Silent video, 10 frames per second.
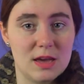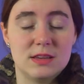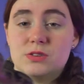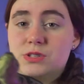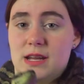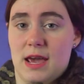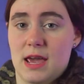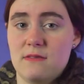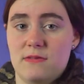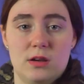So
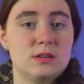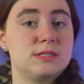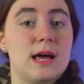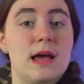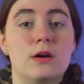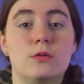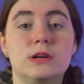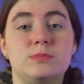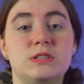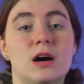today, Fingers and I are
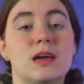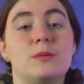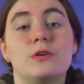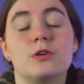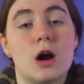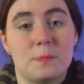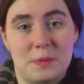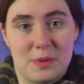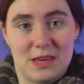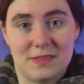going to be talking about
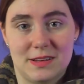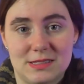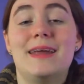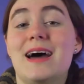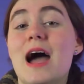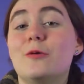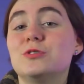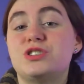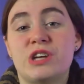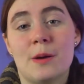carpet pythons, and I
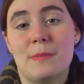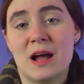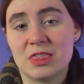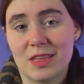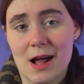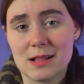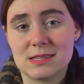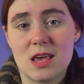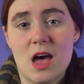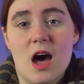will share my thoughts